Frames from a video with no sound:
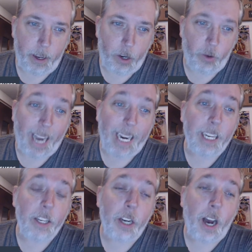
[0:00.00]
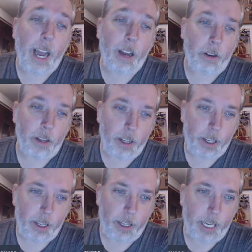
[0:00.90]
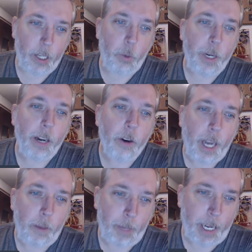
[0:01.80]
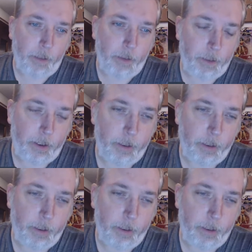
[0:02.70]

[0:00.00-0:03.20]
Dragging his child into an internet beef.